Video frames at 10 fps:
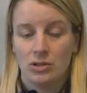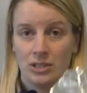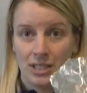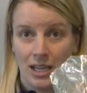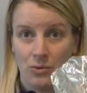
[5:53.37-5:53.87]

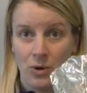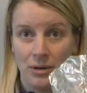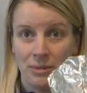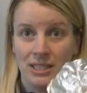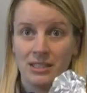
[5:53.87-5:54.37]
Take
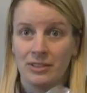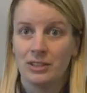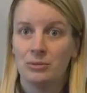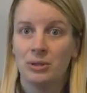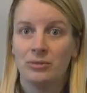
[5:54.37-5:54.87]
1 piece of
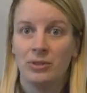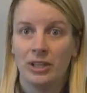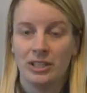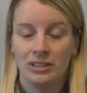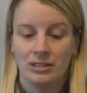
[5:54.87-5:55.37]
aluminum
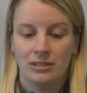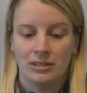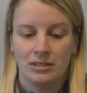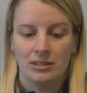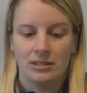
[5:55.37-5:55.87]
foil,
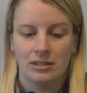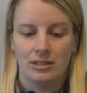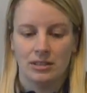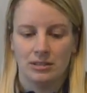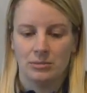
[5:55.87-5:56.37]

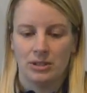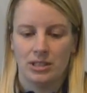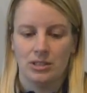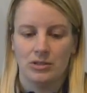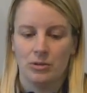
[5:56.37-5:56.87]
put
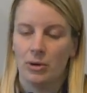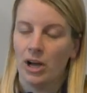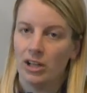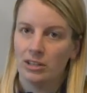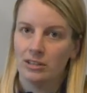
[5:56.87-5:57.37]
it into a
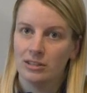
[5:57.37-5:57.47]
ball.